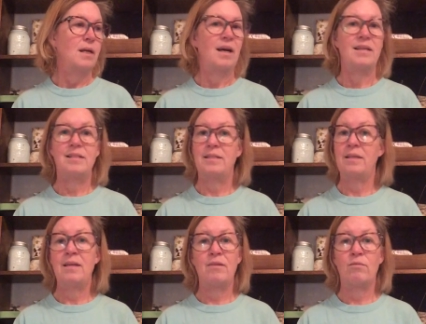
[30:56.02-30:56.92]
I
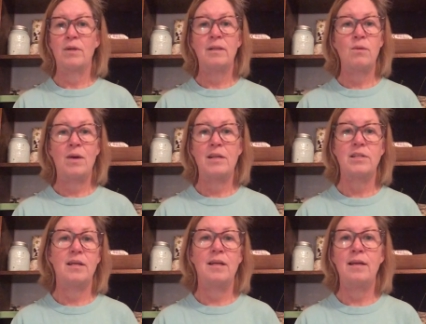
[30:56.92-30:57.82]
didn't really watch
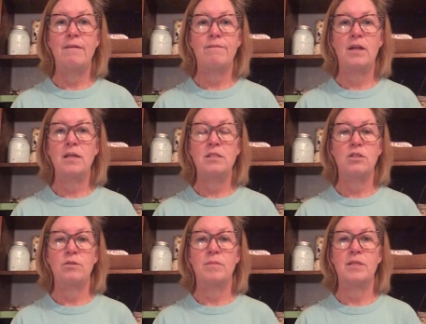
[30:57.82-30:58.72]
any
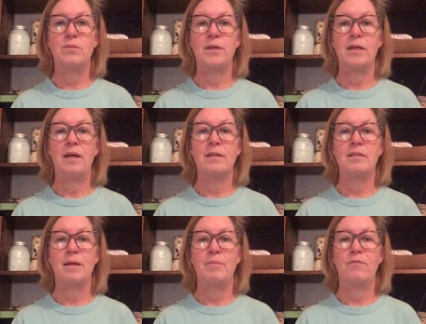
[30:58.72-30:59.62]
Flosstube this week
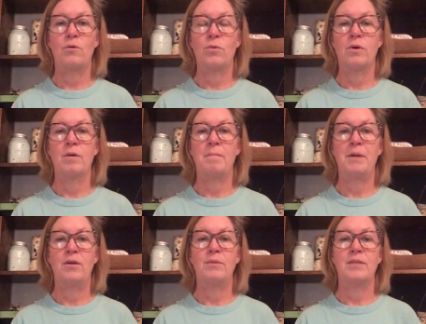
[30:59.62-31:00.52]
except for
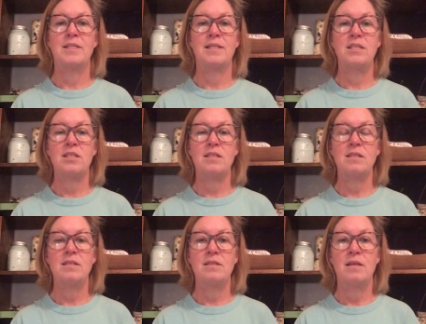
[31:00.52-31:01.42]
Married with
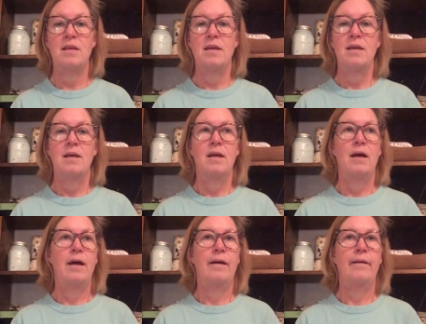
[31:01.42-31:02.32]
Stitches.
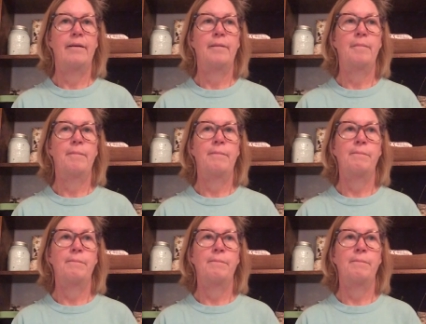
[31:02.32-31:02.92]
And